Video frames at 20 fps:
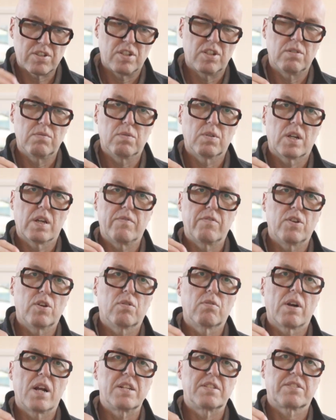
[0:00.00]
2 will give you
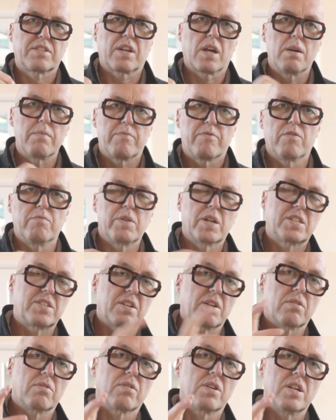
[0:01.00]
great scope for
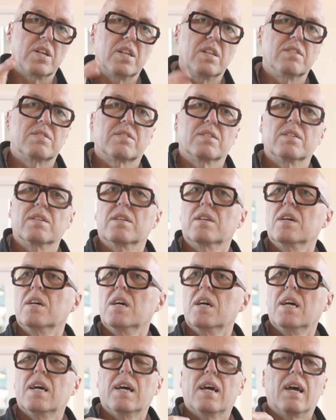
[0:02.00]
mixing greens
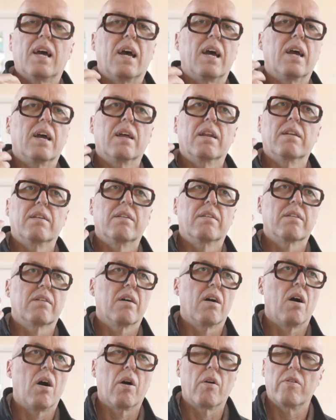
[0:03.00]
and
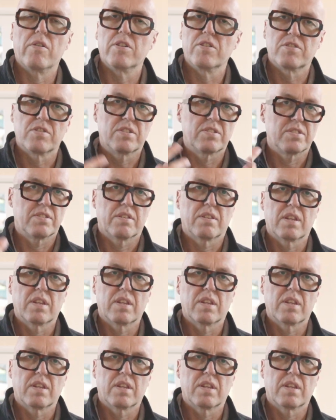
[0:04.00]
oranges and